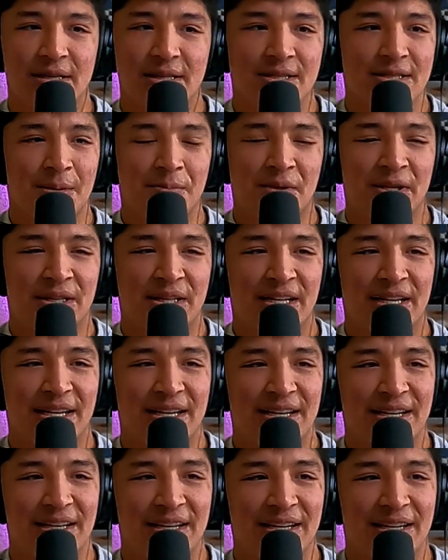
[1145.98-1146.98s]
something that
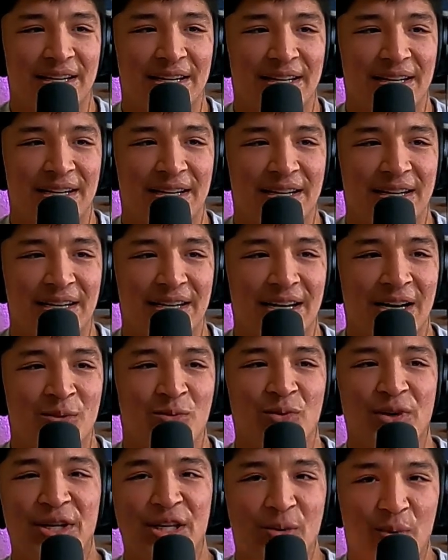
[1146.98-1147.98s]
I
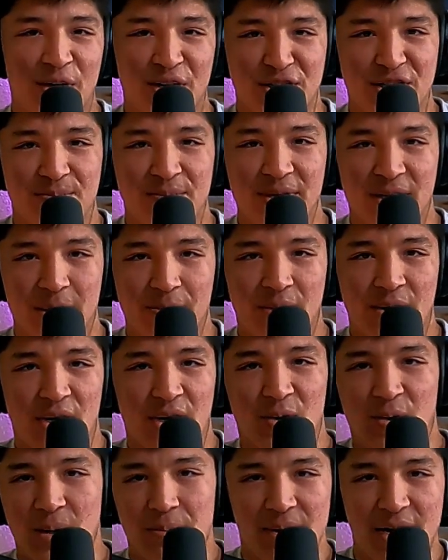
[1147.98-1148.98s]
really want to speak
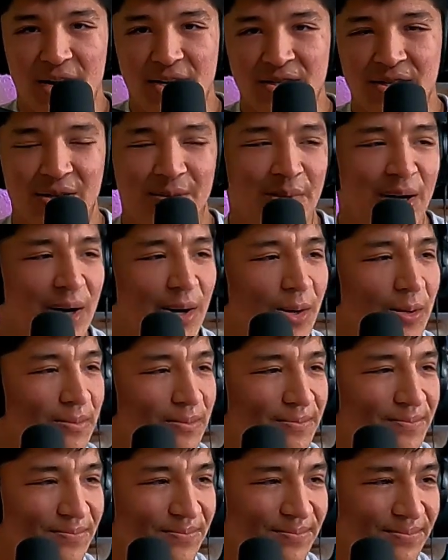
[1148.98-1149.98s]
upon or I'm passionate about.
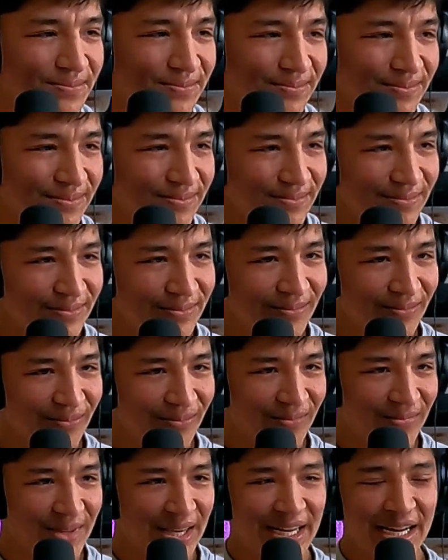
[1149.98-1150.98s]

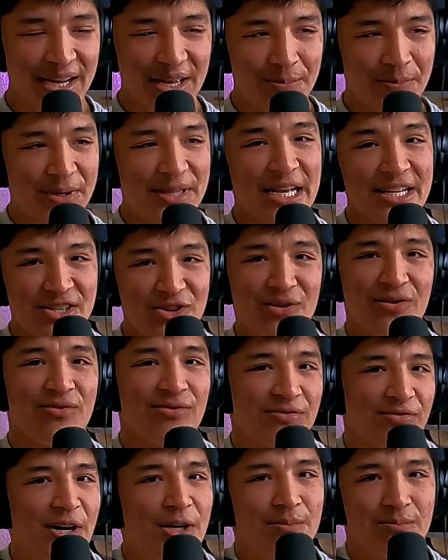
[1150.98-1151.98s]
but that's the
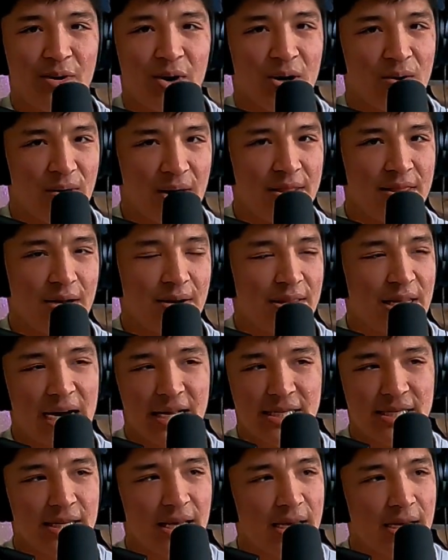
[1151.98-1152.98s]
fun part right there.
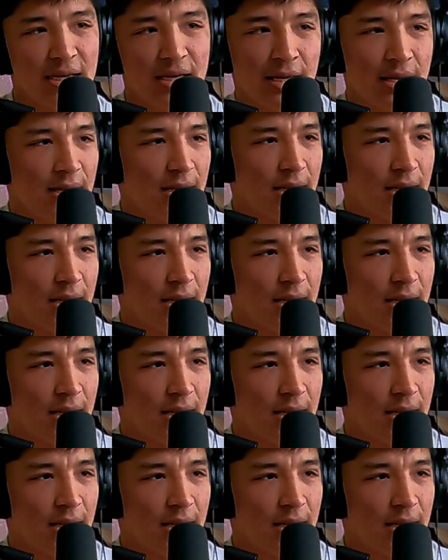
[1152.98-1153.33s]
That's like